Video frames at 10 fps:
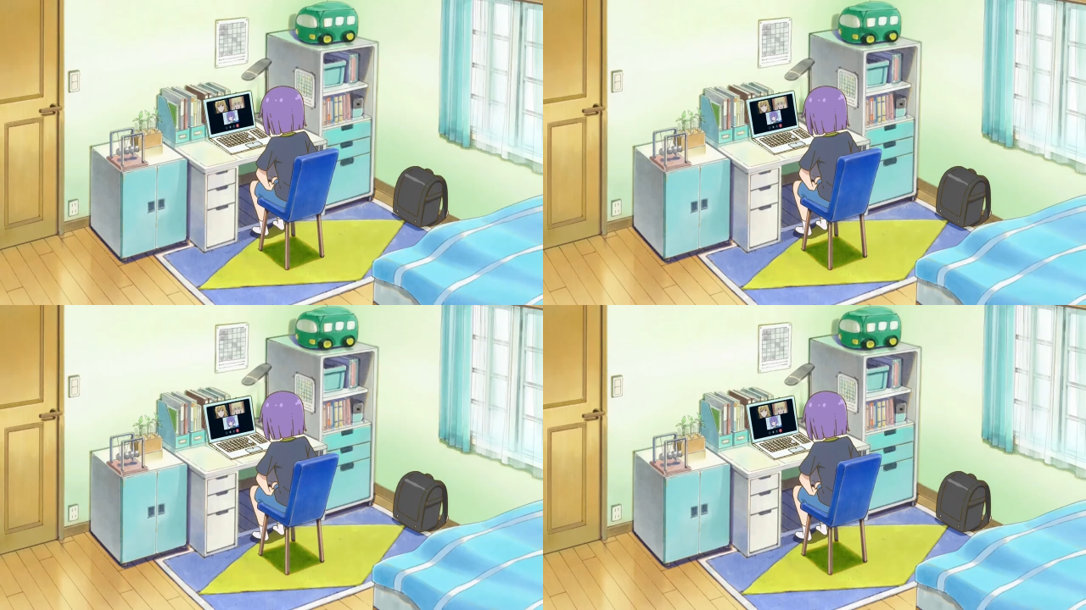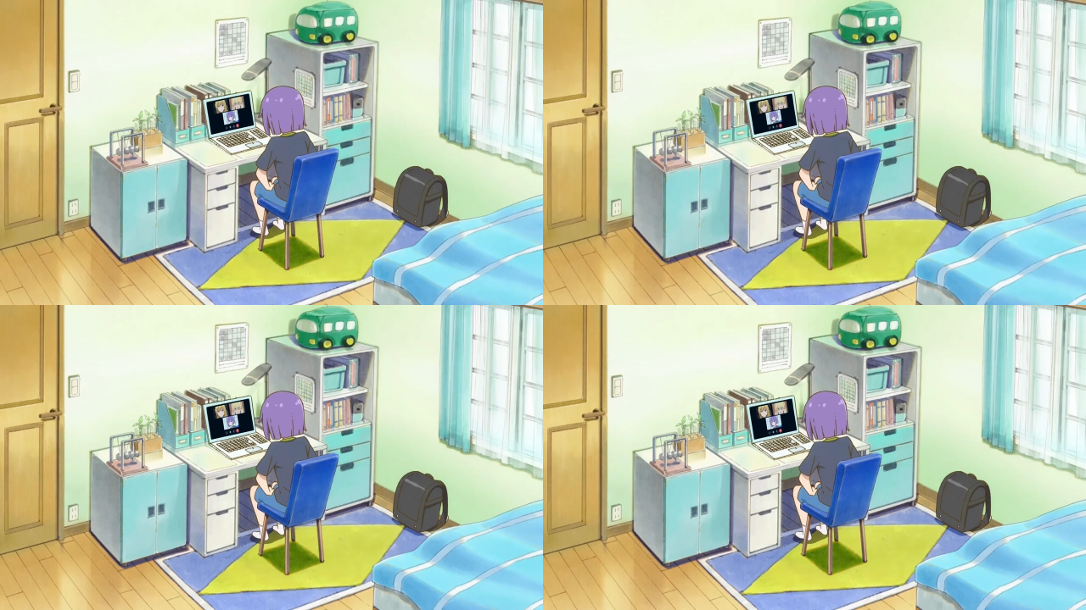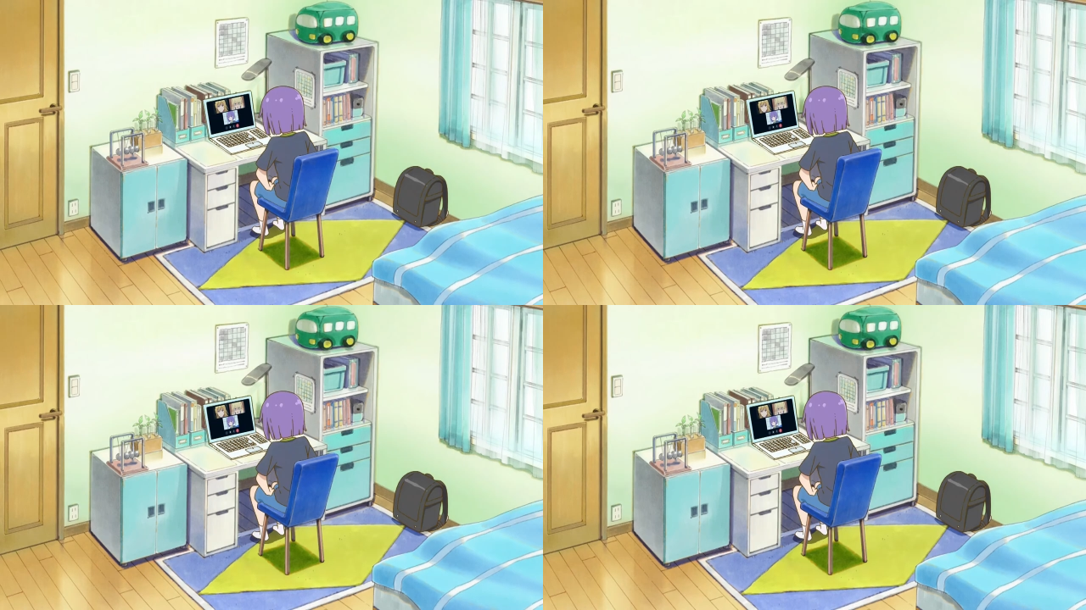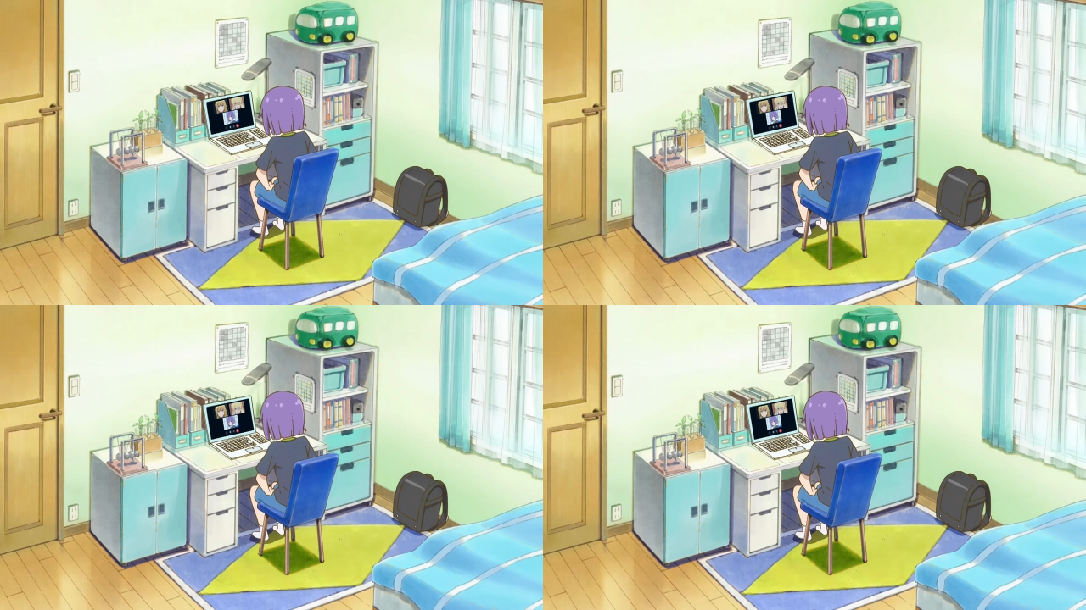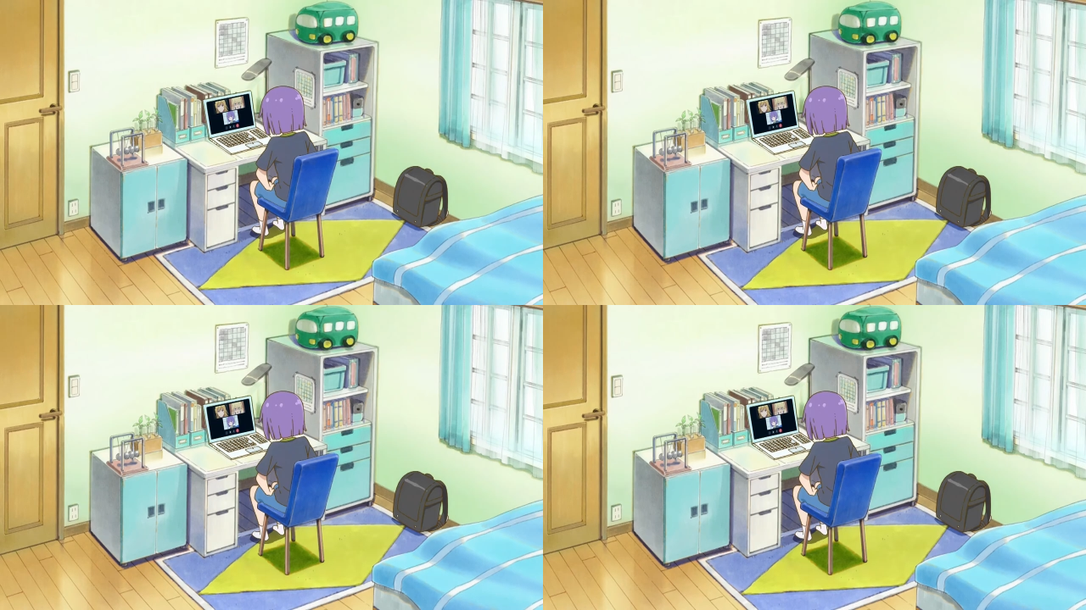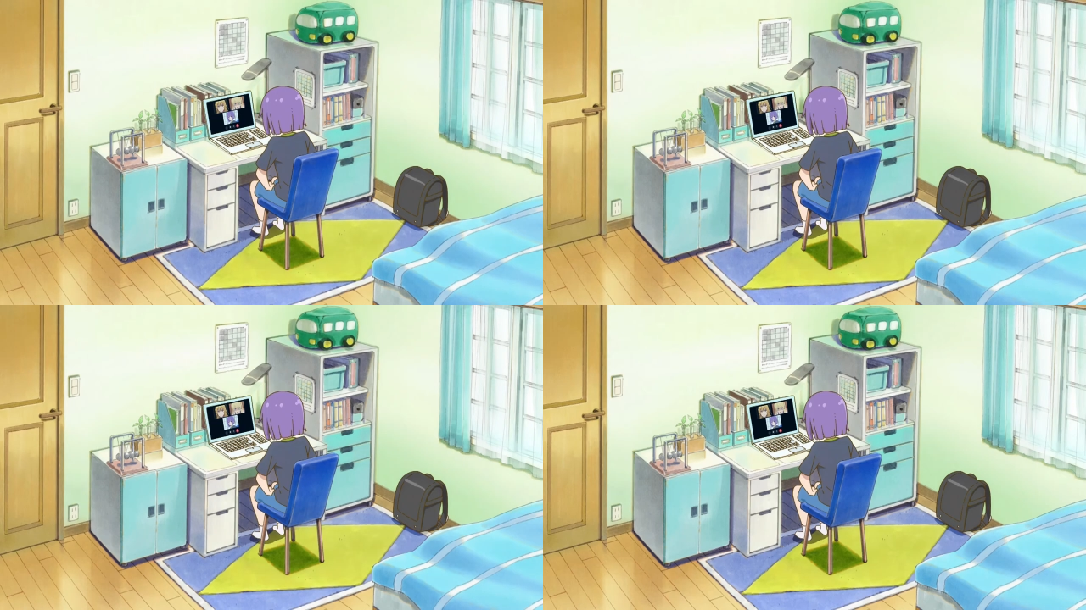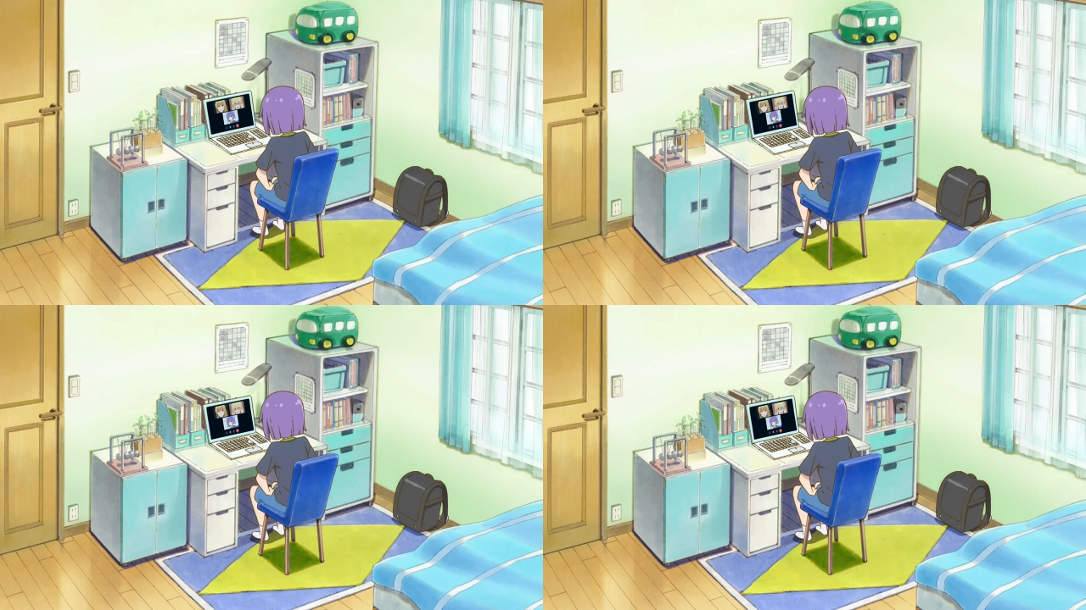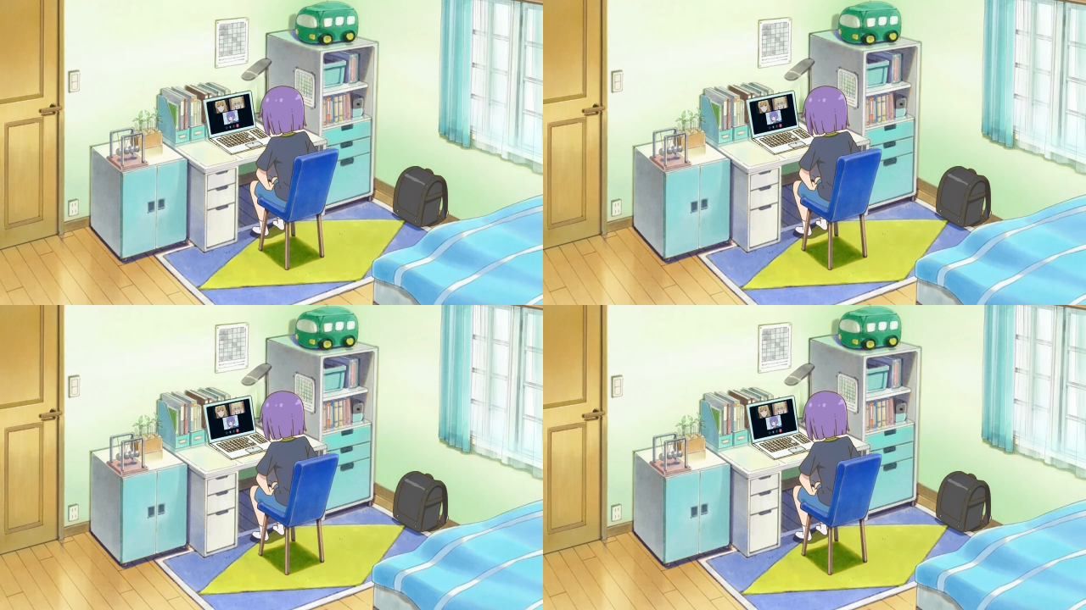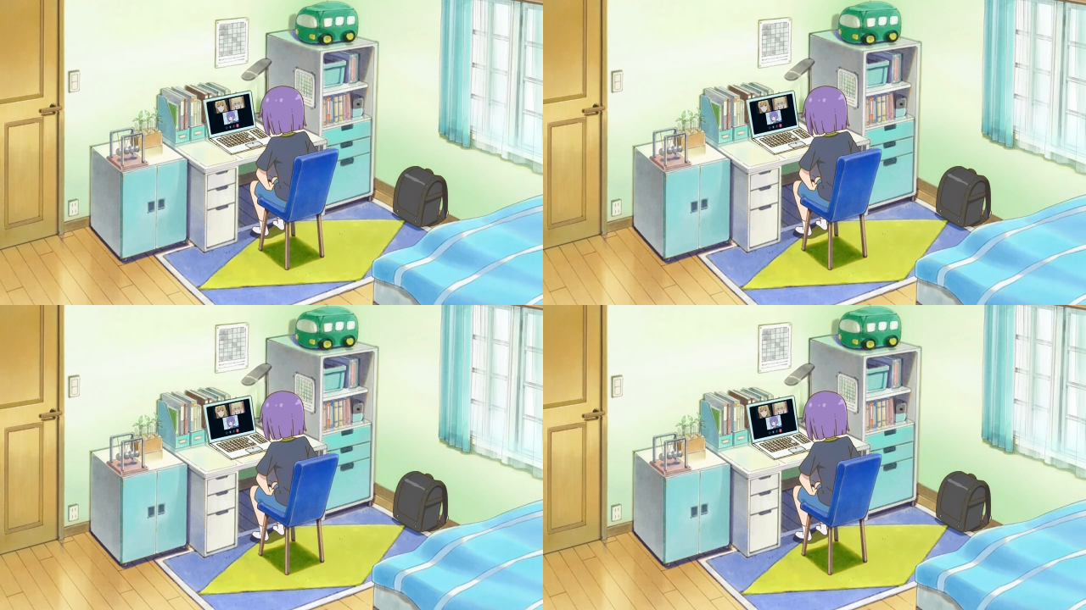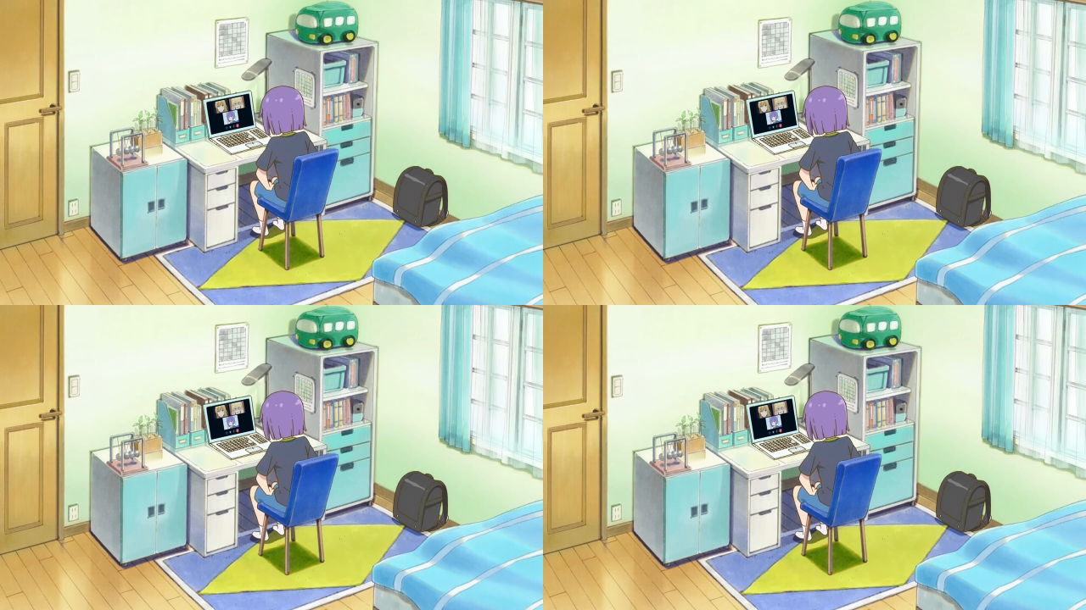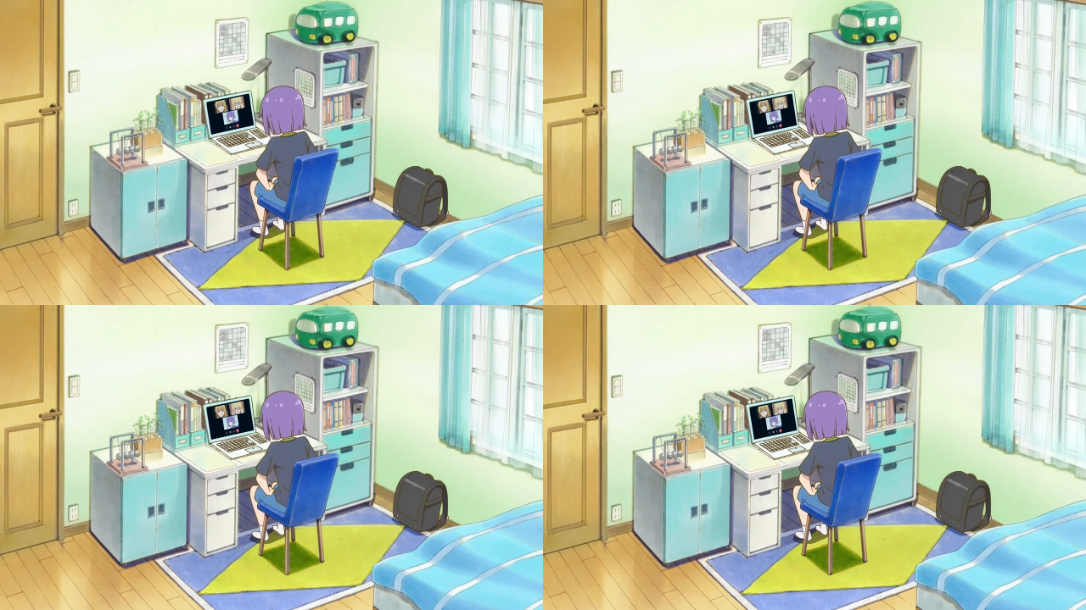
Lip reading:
No face is visible, so there are no lips to read.